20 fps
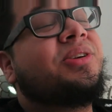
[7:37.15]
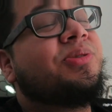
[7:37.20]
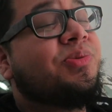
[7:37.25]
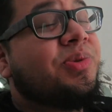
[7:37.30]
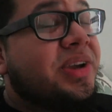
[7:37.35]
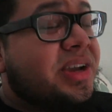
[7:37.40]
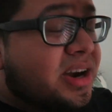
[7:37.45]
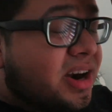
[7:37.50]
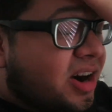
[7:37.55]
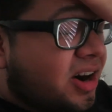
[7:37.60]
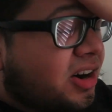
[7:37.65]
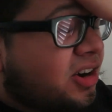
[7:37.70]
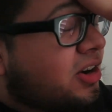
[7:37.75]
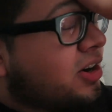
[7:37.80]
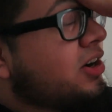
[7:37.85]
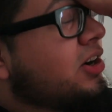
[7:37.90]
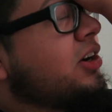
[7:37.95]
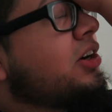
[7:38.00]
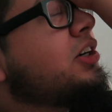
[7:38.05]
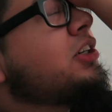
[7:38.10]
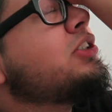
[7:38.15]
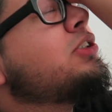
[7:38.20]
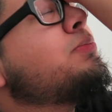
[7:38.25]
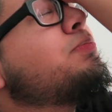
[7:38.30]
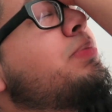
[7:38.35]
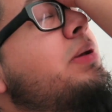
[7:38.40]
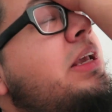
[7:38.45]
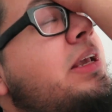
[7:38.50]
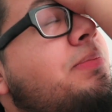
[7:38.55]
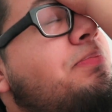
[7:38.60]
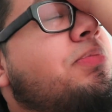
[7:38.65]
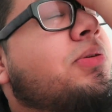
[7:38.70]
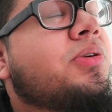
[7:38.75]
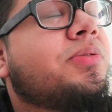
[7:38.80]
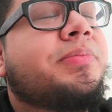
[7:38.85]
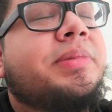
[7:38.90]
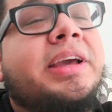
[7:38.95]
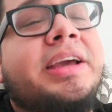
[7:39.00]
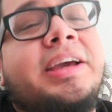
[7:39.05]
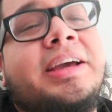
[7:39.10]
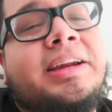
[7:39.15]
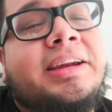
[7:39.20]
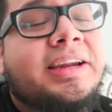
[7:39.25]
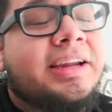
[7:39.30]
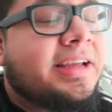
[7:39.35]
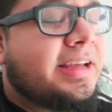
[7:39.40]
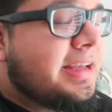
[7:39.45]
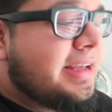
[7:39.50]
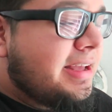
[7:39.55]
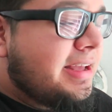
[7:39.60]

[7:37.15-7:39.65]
We are cursed people, man.